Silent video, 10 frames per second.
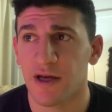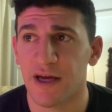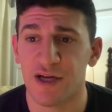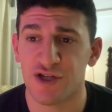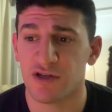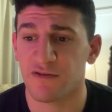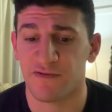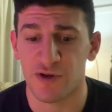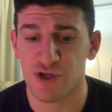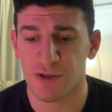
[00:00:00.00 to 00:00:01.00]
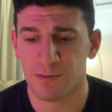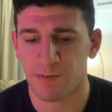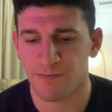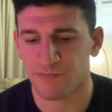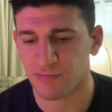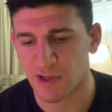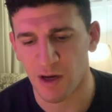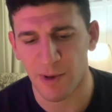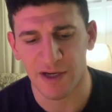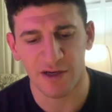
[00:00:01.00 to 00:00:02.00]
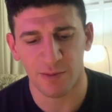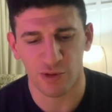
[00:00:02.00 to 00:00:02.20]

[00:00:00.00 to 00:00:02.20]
Asian Fusion. Um, I ended up